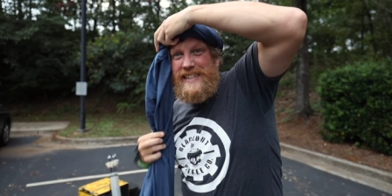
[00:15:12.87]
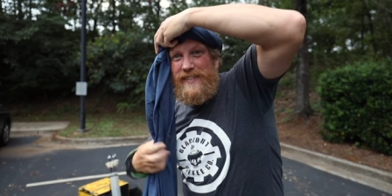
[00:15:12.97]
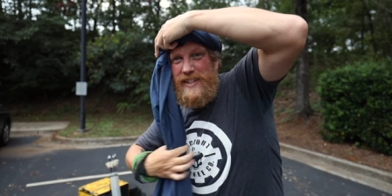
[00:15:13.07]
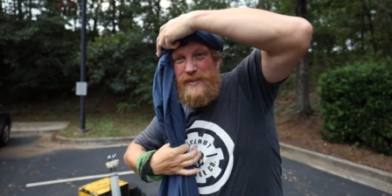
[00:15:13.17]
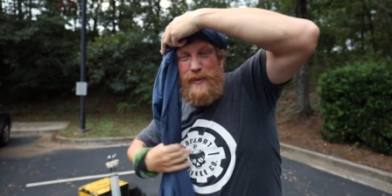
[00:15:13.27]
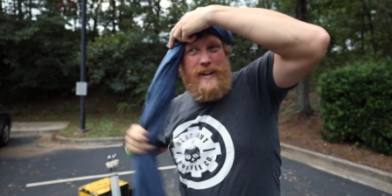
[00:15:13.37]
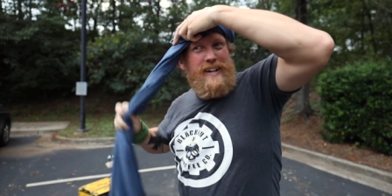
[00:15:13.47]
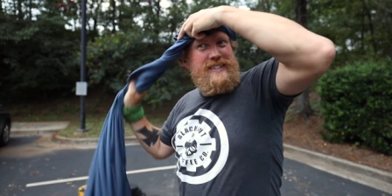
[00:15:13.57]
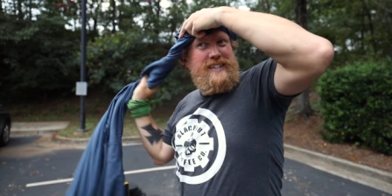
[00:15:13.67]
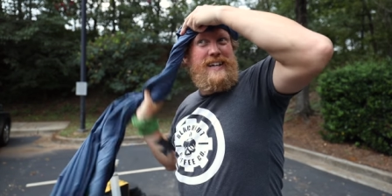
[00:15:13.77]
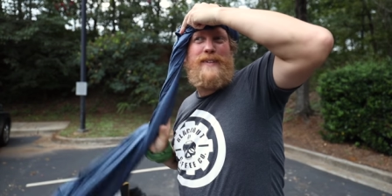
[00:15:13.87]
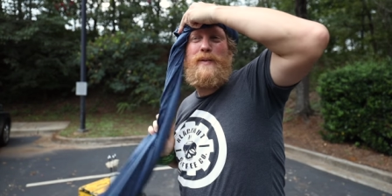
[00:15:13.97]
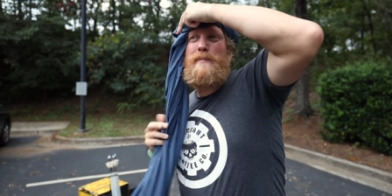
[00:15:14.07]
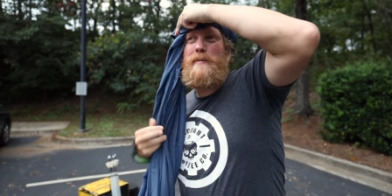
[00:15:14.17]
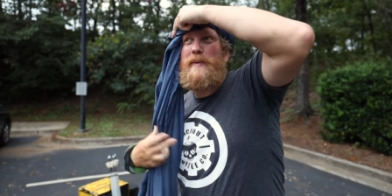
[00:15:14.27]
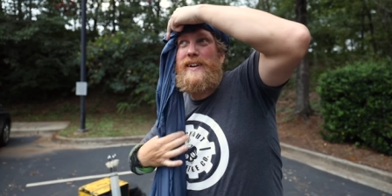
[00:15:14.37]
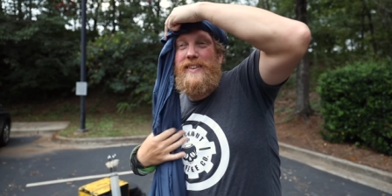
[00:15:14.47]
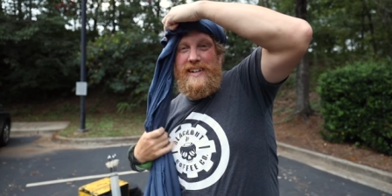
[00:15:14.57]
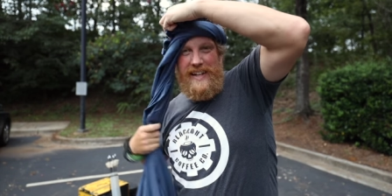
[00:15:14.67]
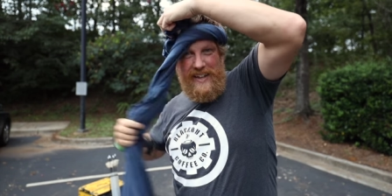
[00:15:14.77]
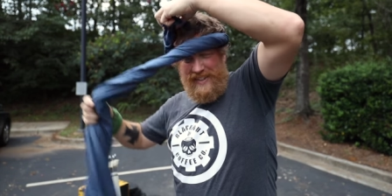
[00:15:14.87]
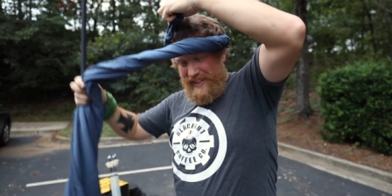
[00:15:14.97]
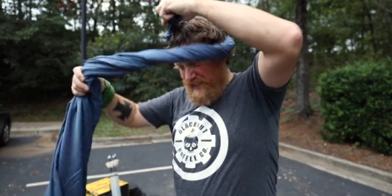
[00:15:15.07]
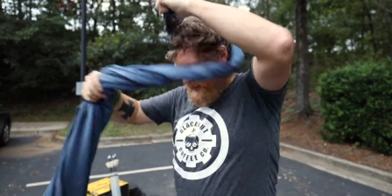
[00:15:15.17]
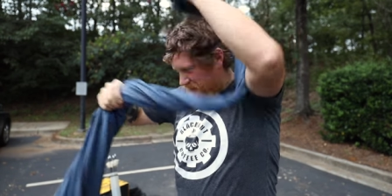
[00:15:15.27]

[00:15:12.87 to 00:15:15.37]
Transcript: See if this works. It might be better than nothing.